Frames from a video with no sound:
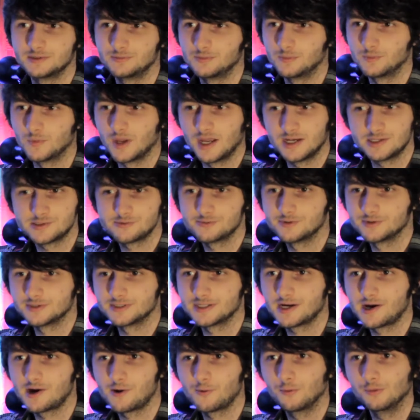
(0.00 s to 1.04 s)
and enter a
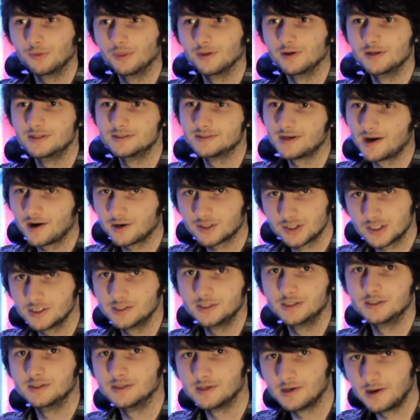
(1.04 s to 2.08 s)
town that is
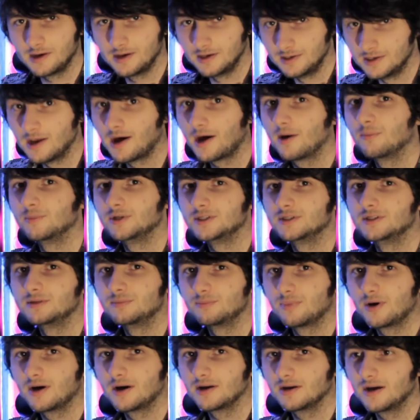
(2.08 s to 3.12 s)
actually
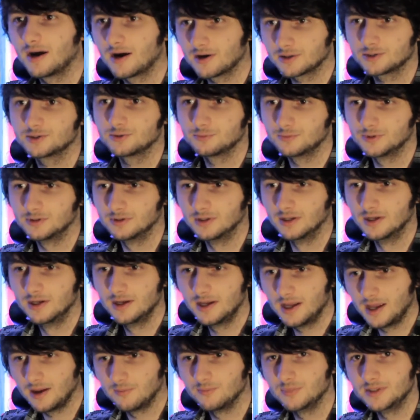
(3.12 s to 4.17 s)
inhabited by actual
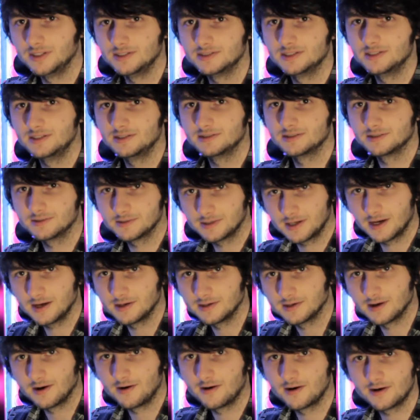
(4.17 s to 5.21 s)
NPCs that get
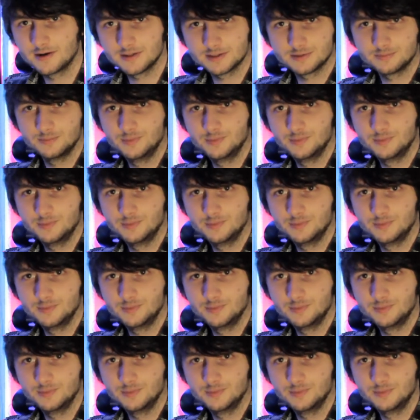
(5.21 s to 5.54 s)
in cars,